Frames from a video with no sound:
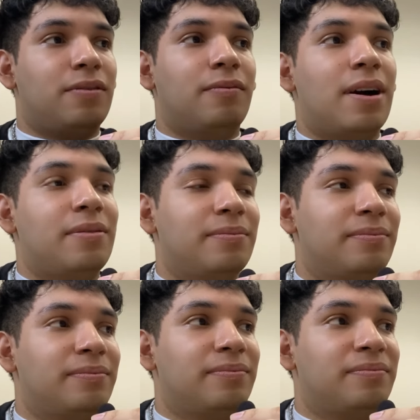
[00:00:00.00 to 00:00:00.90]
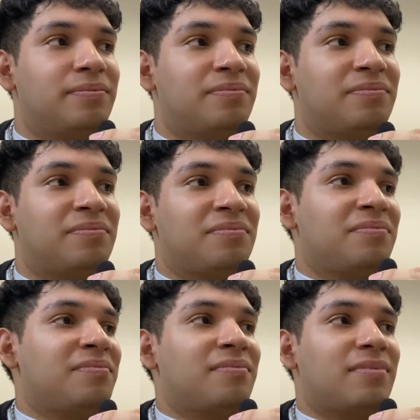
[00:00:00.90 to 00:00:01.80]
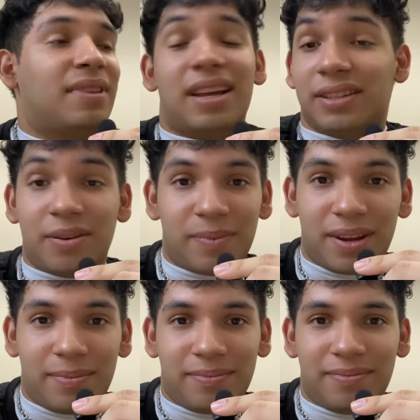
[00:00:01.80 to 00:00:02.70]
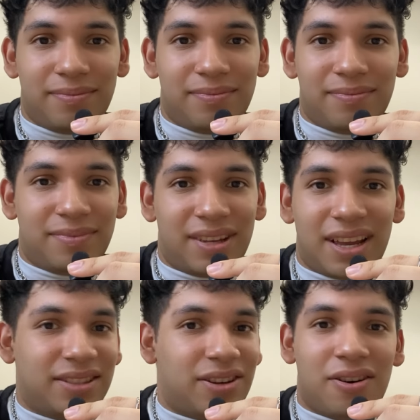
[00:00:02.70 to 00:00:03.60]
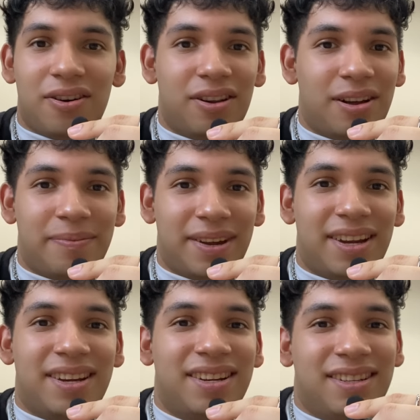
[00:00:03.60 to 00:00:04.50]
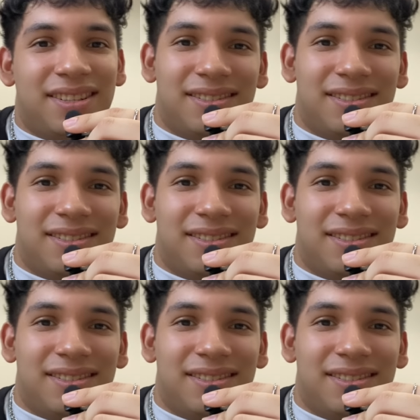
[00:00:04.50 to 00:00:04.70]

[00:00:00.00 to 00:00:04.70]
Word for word: Well, that's on me. That's all on me. And